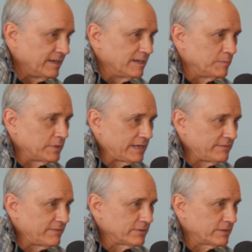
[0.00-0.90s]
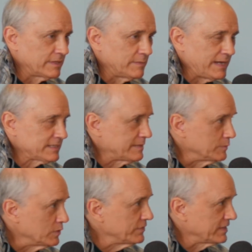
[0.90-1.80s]
But I've never heard of them actually
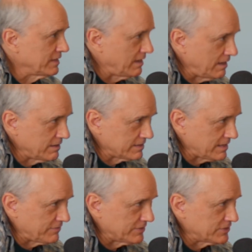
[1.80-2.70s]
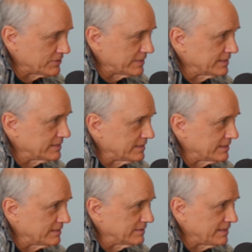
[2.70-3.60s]
moving cars off the street.
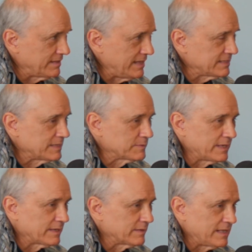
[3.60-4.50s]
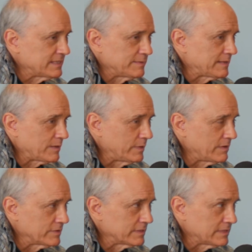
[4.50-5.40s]
That seems like way
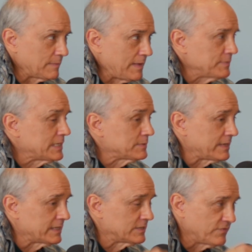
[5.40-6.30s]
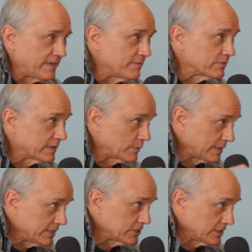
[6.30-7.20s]
over the top. That seems like it's favoring
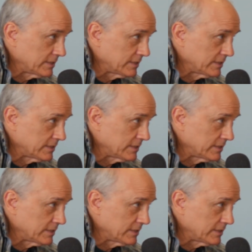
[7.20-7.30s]
religion.